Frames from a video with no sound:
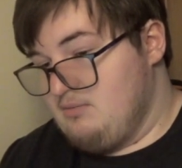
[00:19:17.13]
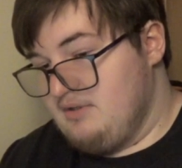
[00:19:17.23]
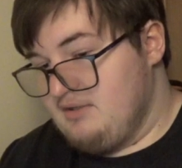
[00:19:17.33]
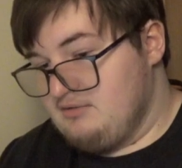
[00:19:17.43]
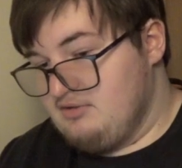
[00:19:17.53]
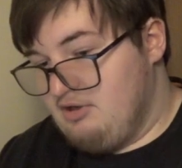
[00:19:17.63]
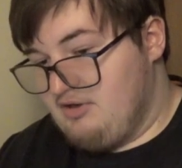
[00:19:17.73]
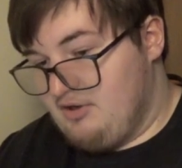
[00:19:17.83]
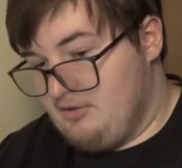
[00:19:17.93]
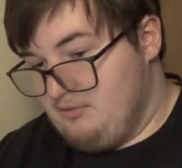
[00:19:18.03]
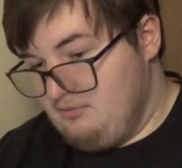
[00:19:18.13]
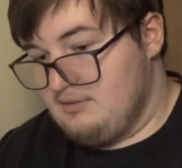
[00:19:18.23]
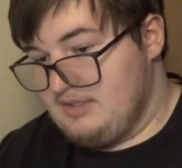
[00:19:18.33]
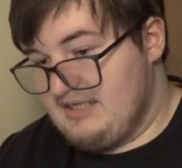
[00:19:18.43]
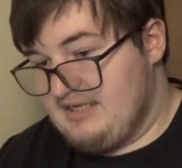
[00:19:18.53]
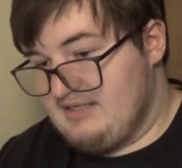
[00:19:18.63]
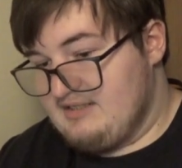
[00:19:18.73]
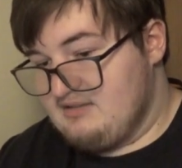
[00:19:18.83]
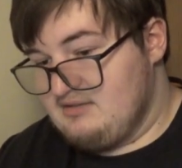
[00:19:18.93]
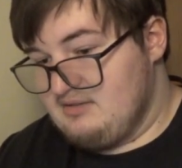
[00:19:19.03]
little doggo,
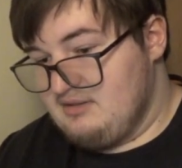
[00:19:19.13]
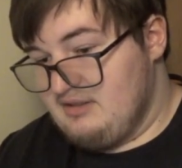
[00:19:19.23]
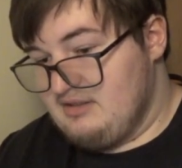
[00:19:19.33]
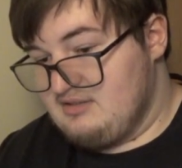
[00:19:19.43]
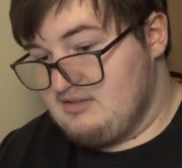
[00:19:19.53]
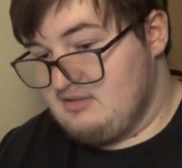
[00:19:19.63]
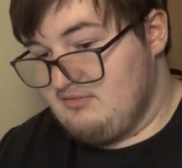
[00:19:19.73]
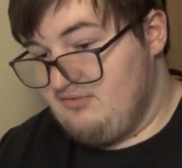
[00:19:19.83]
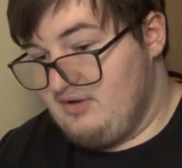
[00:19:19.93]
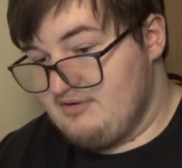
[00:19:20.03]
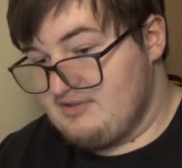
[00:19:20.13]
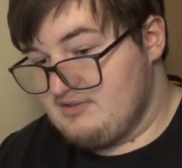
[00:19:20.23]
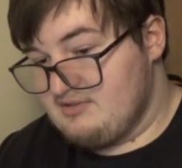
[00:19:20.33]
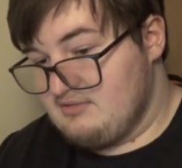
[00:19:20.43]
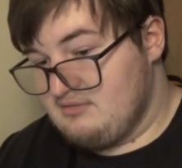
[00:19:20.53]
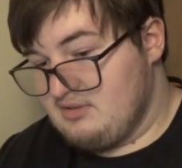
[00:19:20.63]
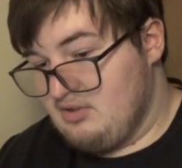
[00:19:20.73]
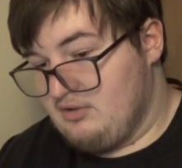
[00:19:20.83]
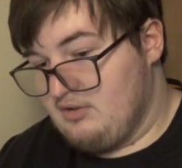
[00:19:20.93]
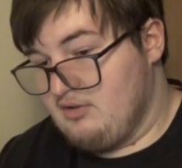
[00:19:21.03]
and it's a fierce
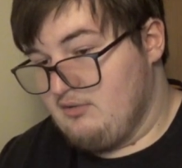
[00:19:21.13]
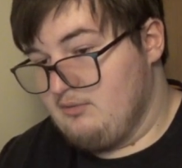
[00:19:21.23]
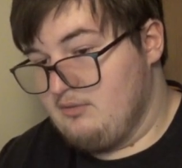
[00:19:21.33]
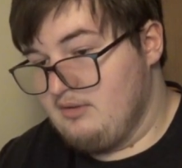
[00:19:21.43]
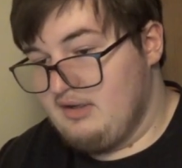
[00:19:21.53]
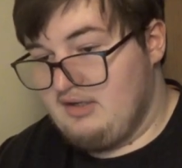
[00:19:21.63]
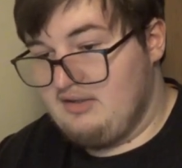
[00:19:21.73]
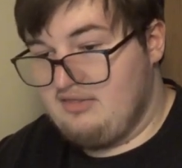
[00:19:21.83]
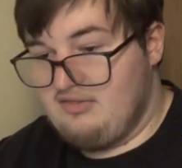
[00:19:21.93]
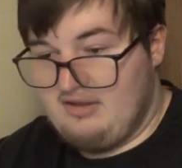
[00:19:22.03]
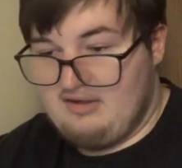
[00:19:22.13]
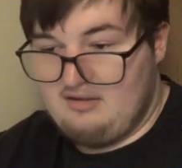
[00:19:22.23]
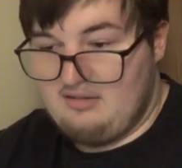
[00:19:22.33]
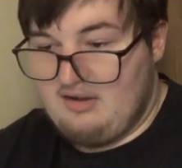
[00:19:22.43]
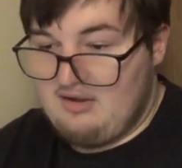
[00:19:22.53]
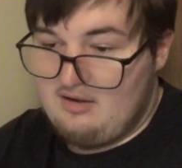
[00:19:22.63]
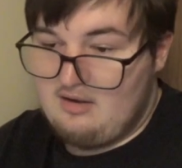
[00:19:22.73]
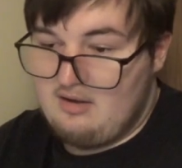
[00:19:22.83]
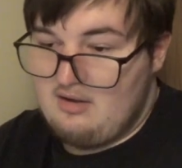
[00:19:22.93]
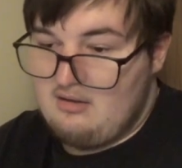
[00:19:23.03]
doggo, and I think they
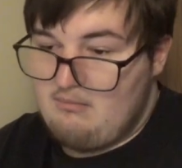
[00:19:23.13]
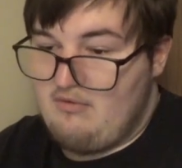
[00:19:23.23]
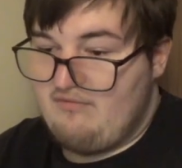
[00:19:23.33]
both